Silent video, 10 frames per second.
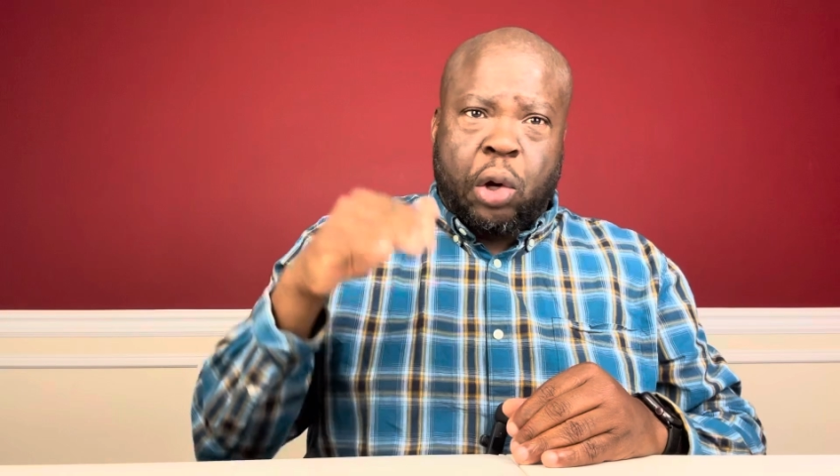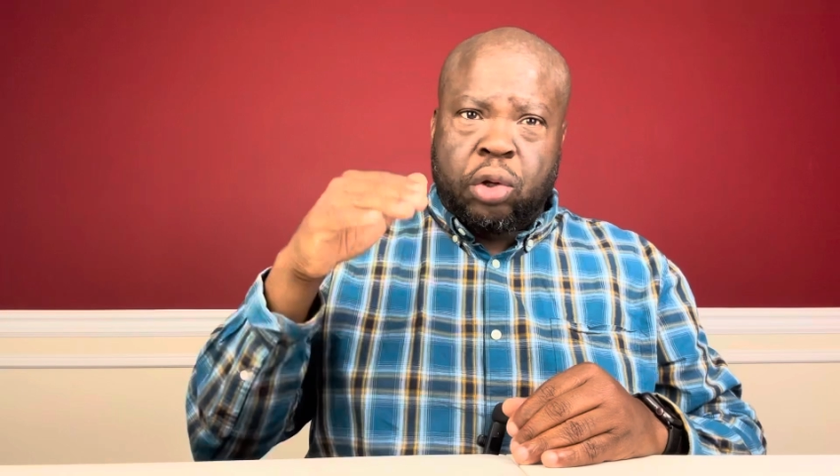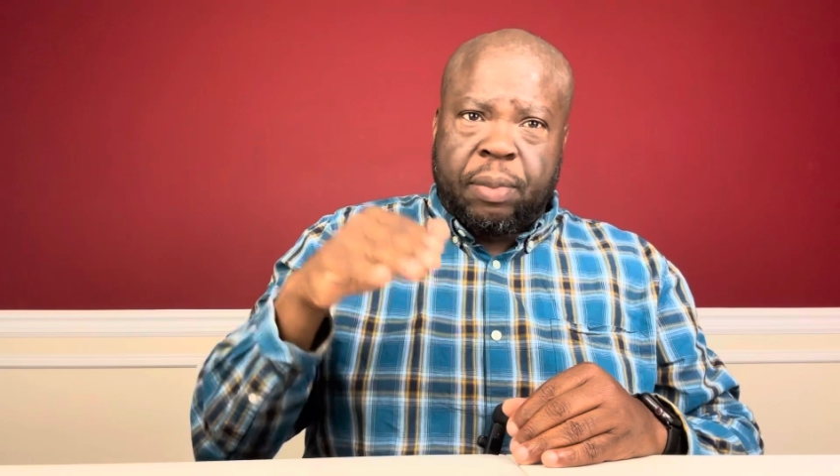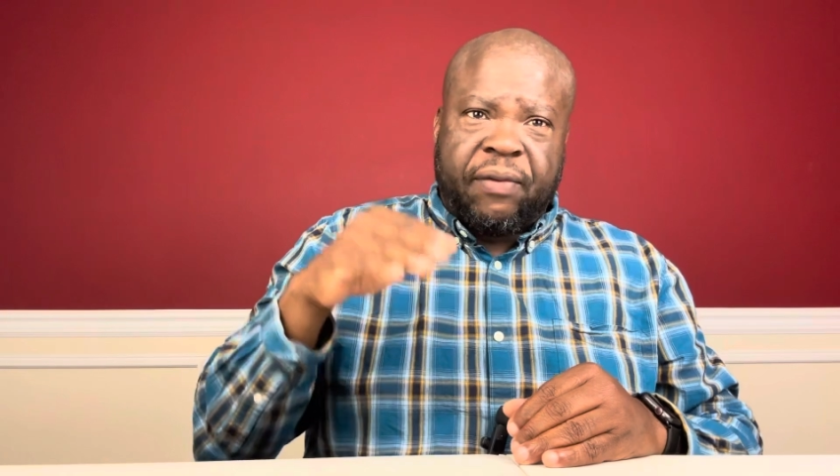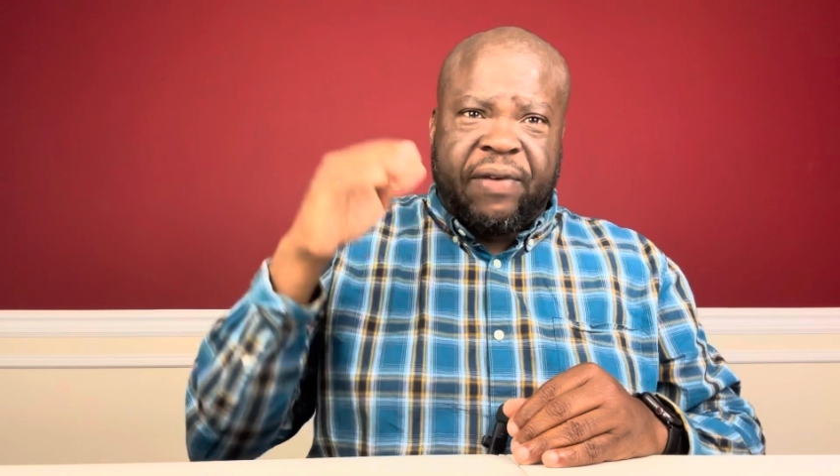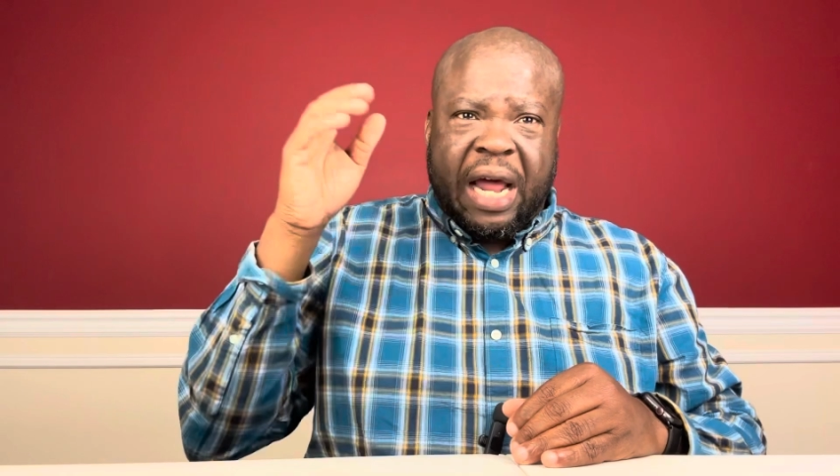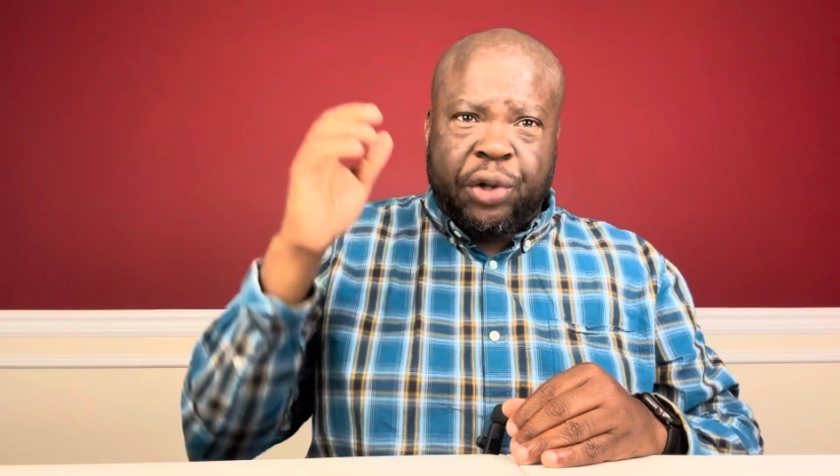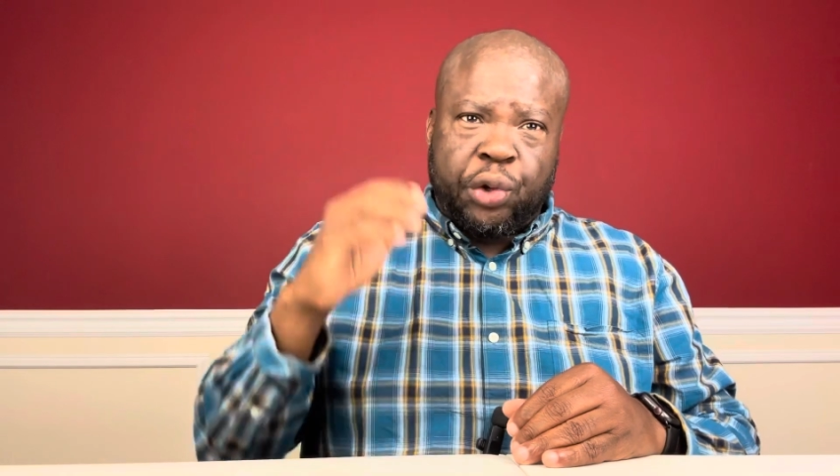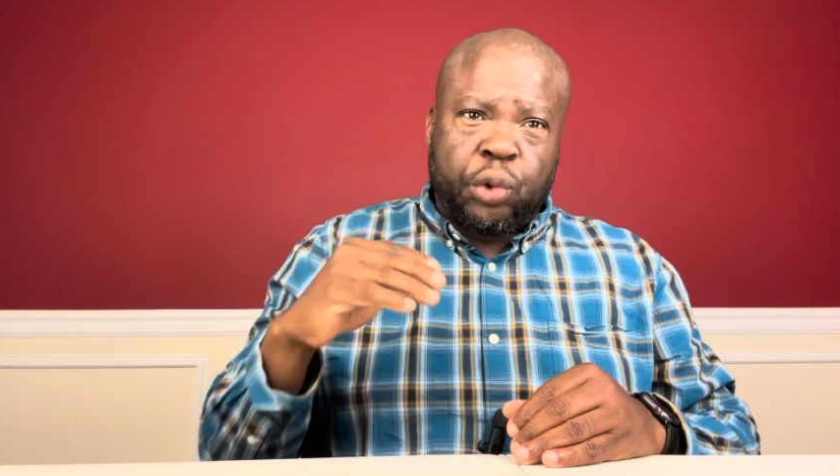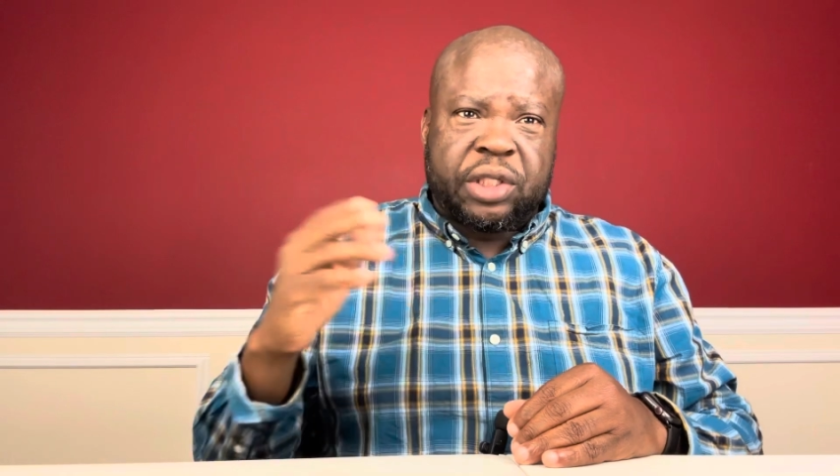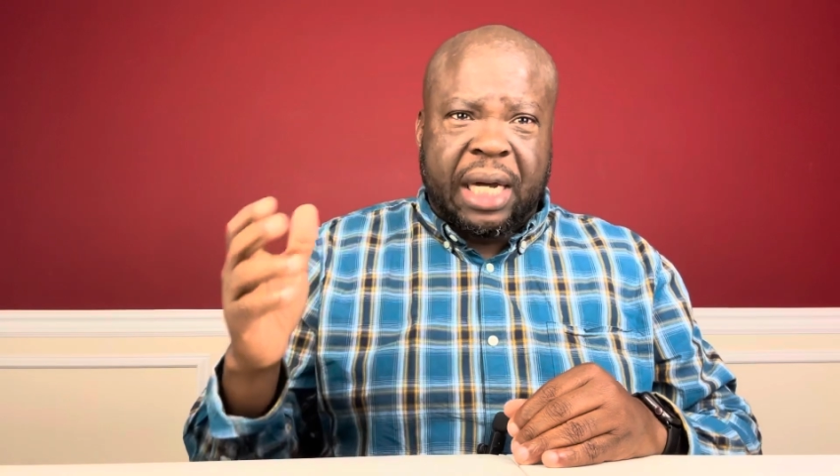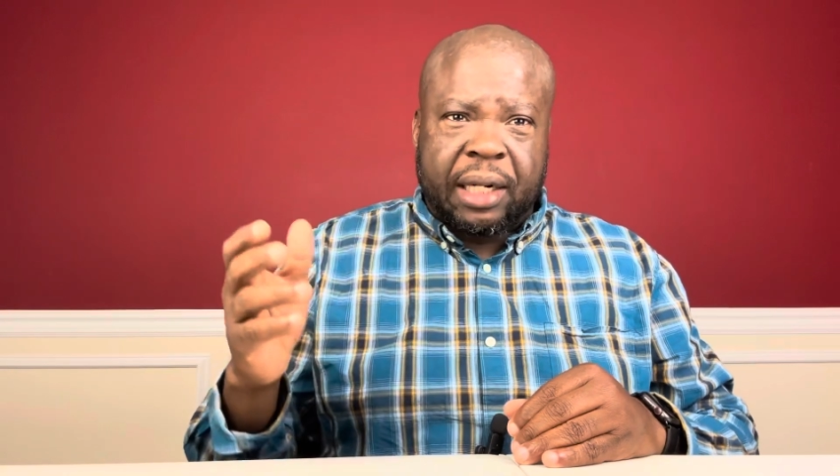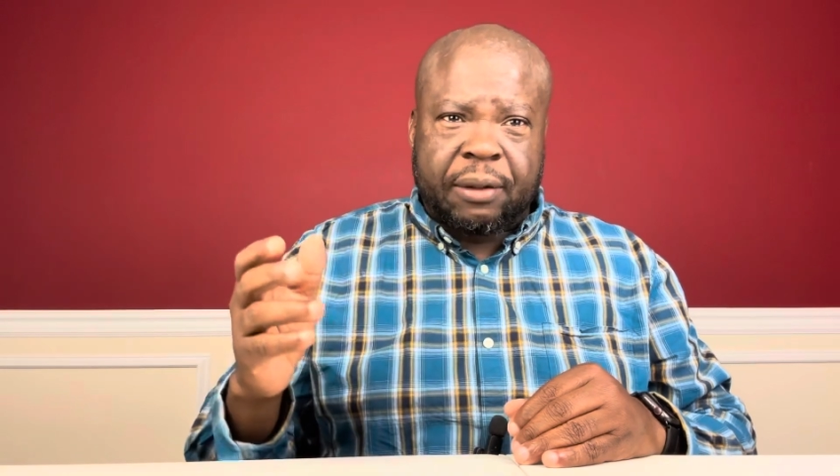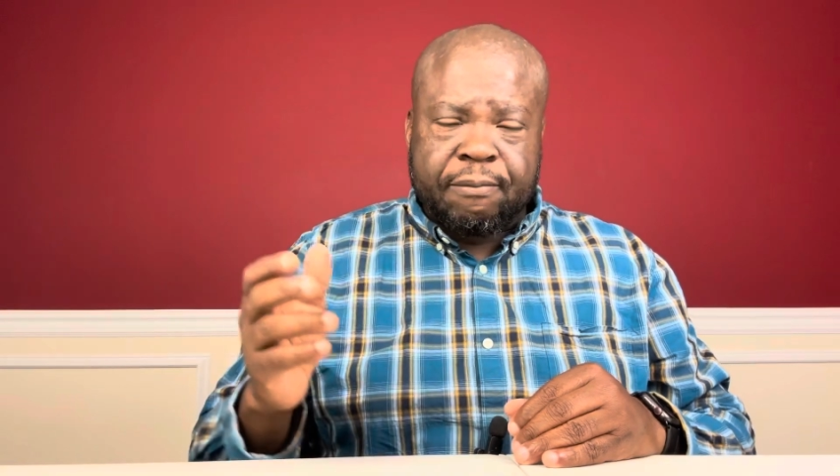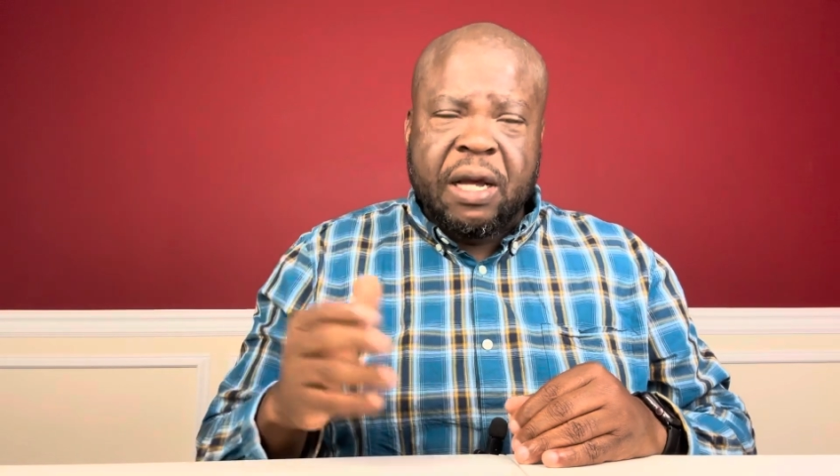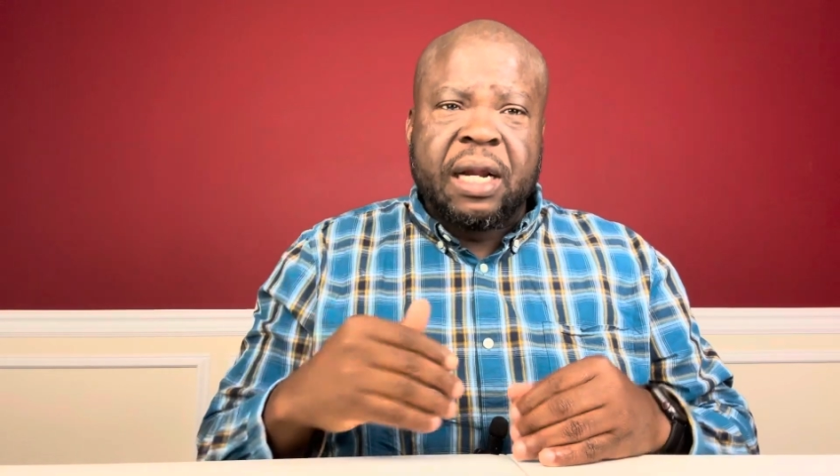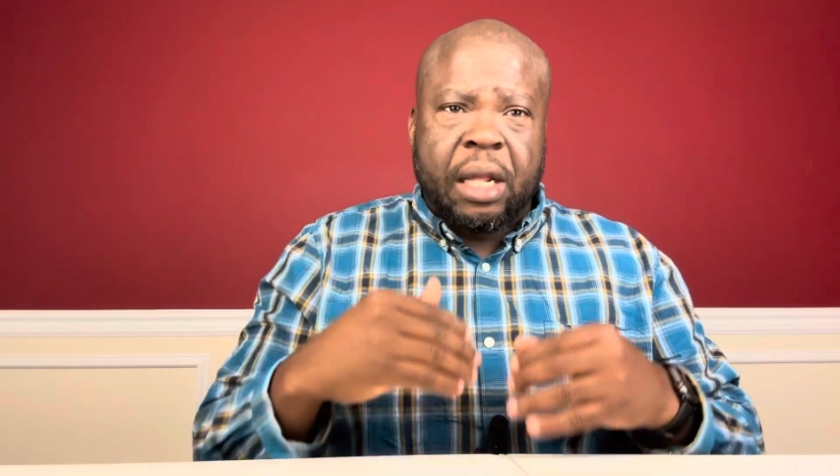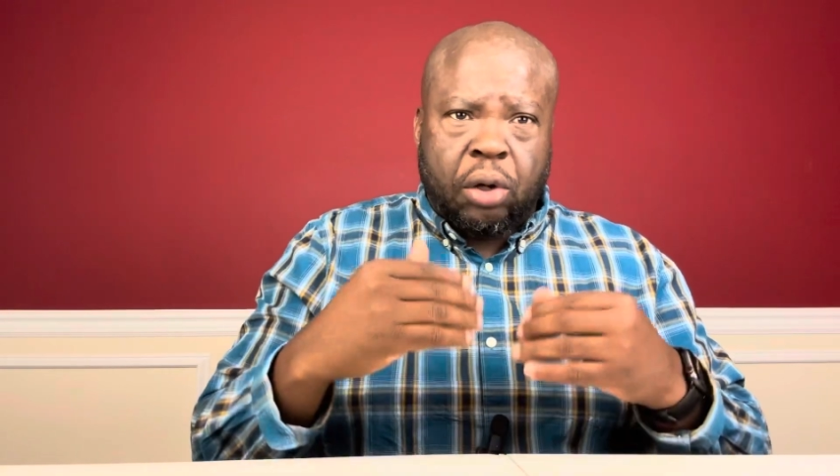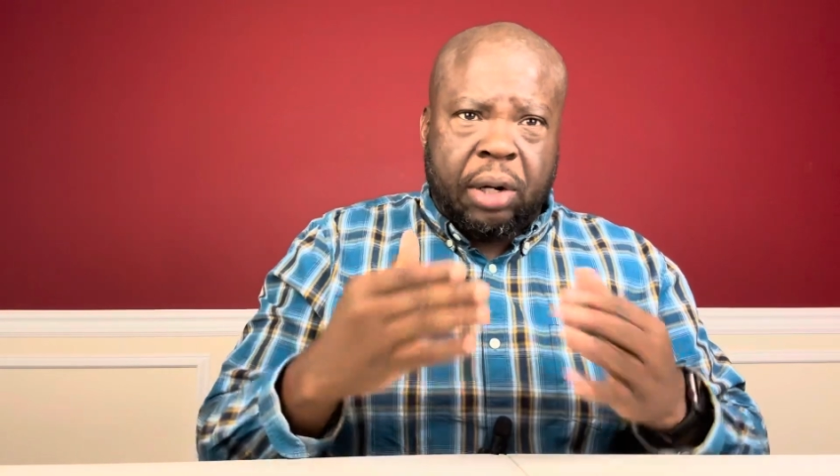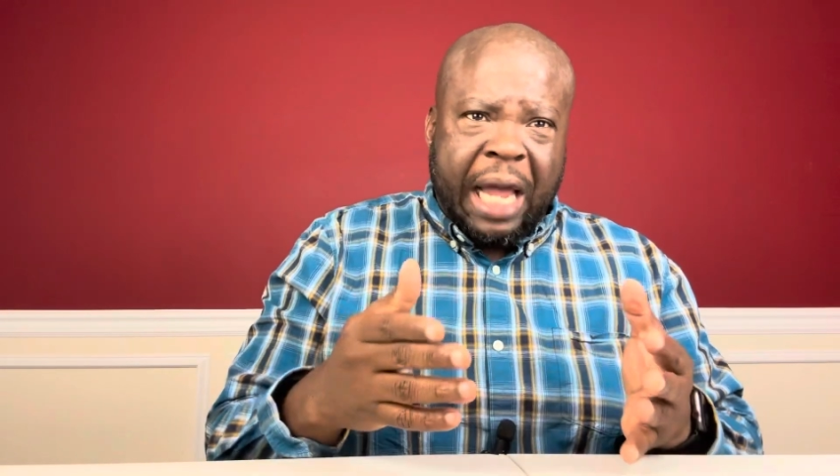goes up in value and you sell it.
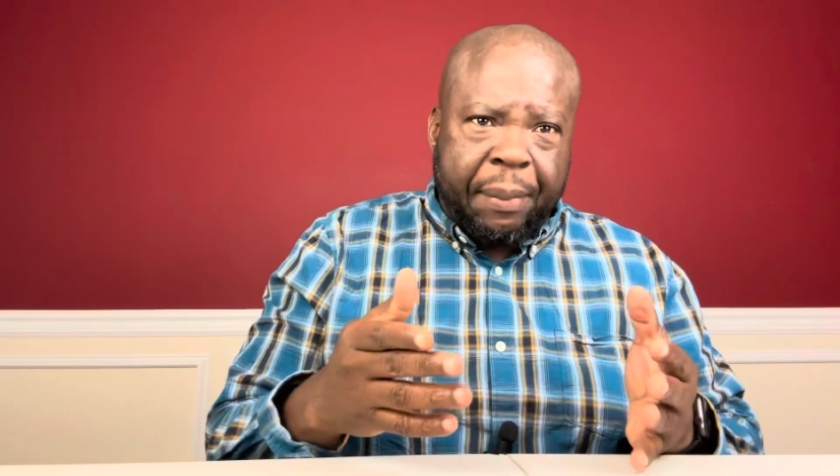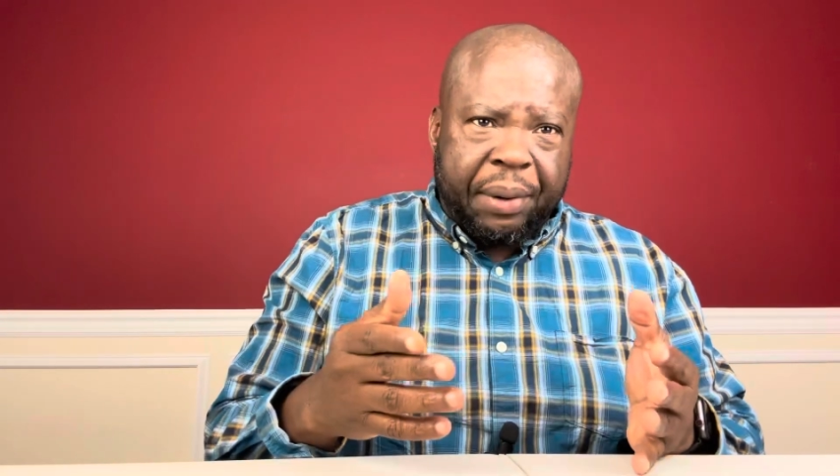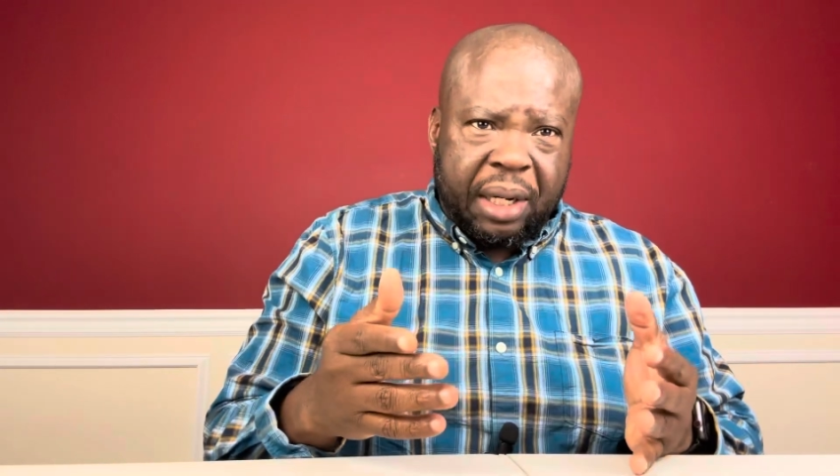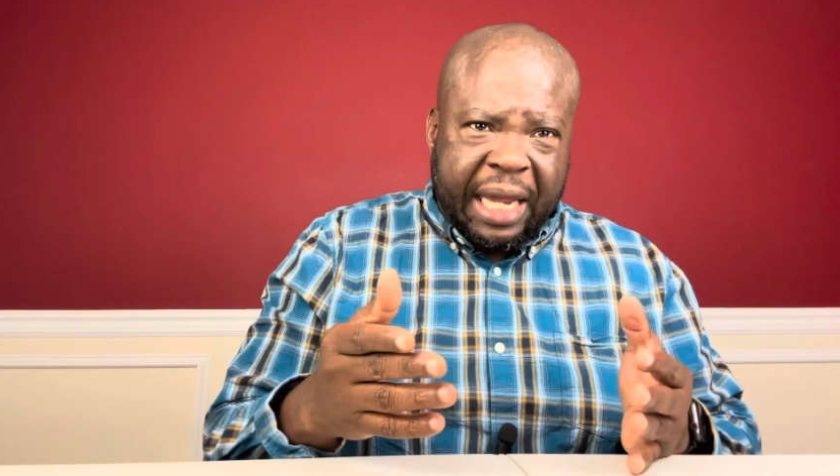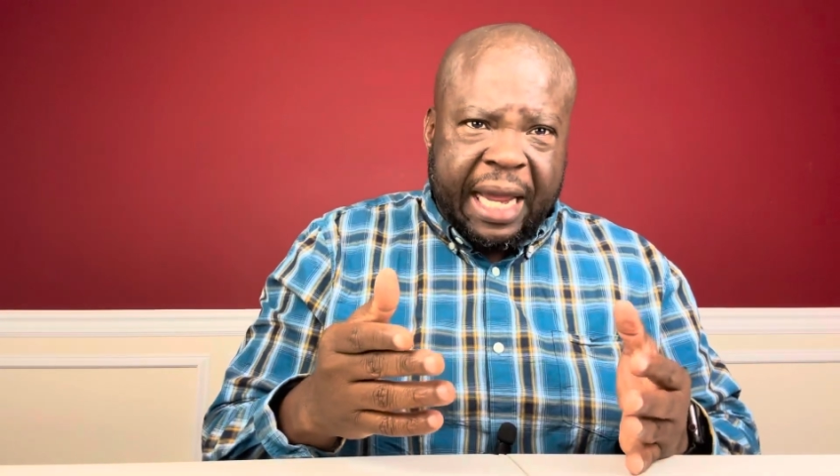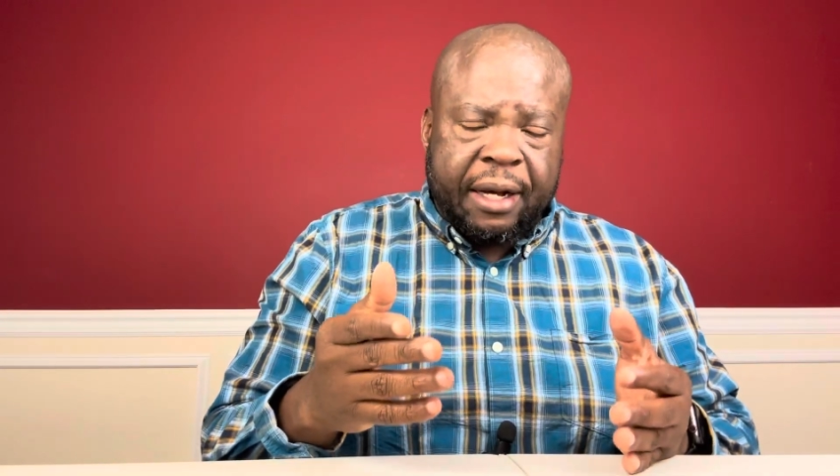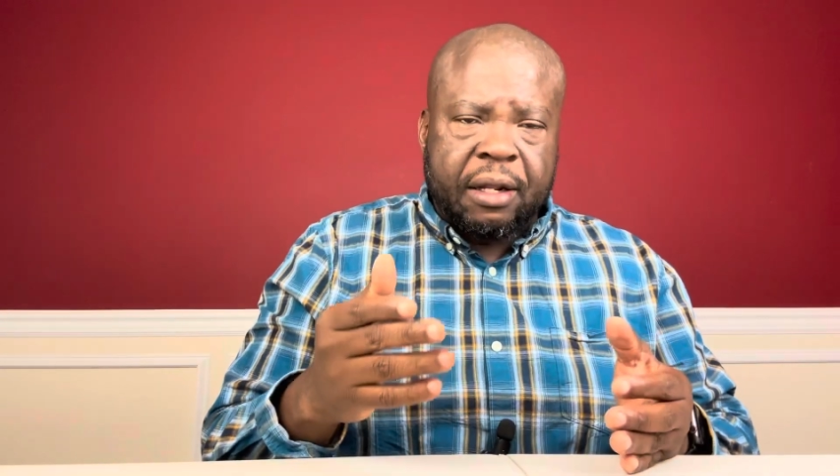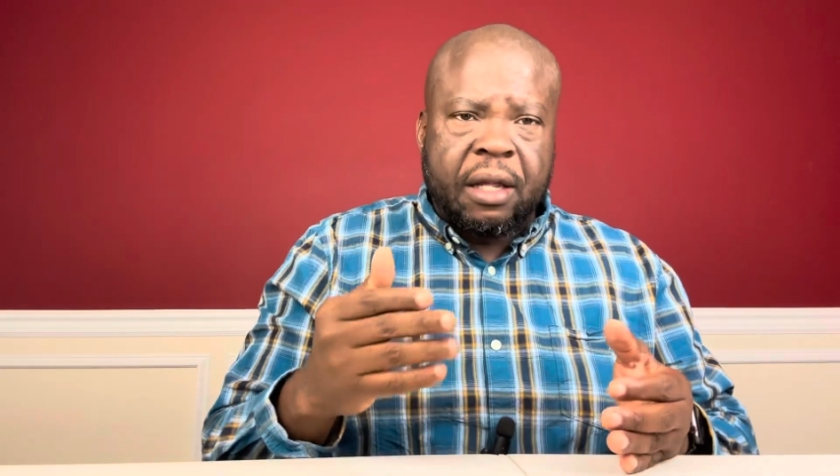That's called capital gain,